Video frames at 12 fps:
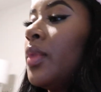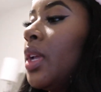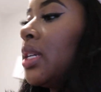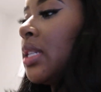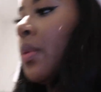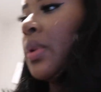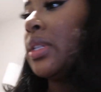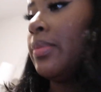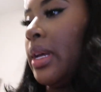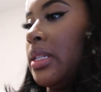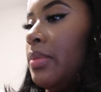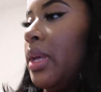because i wasn't
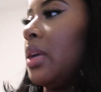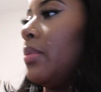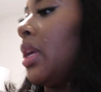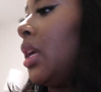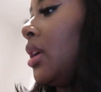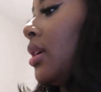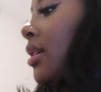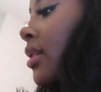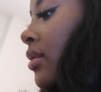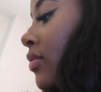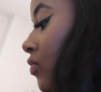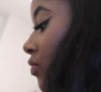about to bake them again
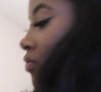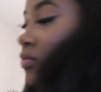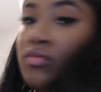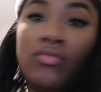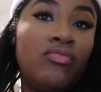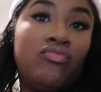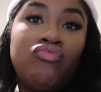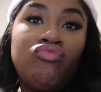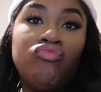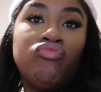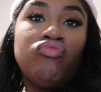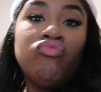
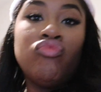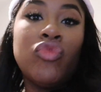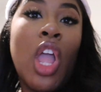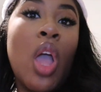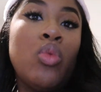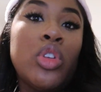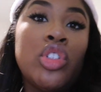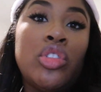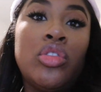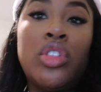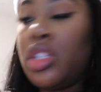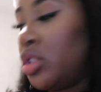that was
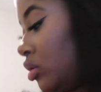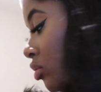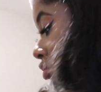just